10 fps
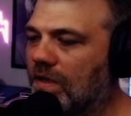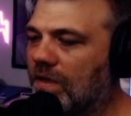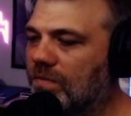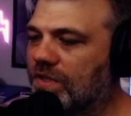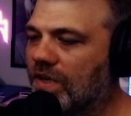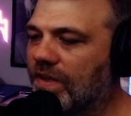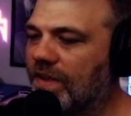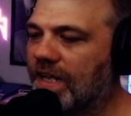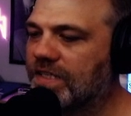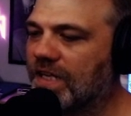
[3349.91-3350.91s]
I'm sorry that
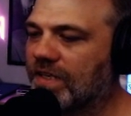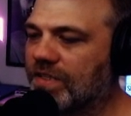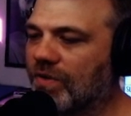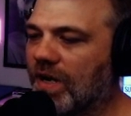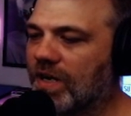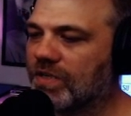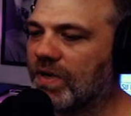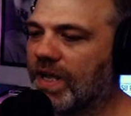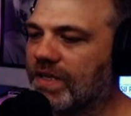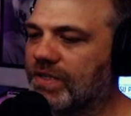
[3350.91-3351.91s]
I sounded so harsh when
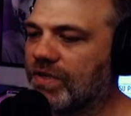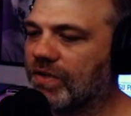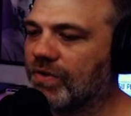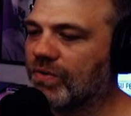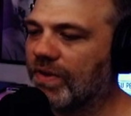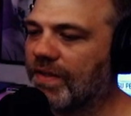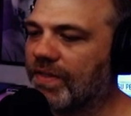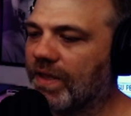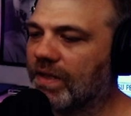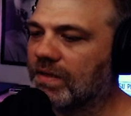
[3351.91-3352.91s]
I asked you to Google that thing.